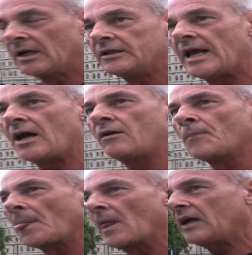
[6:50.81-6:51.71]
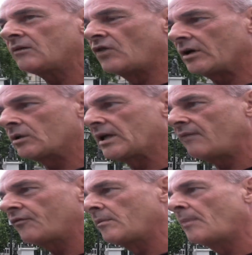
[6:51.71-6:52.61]
Now, Adam Rickwood
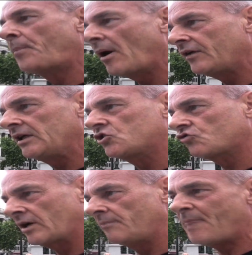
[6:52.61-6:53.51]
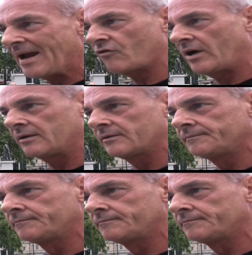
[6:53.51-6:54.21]
comes from a poverty-stricken background,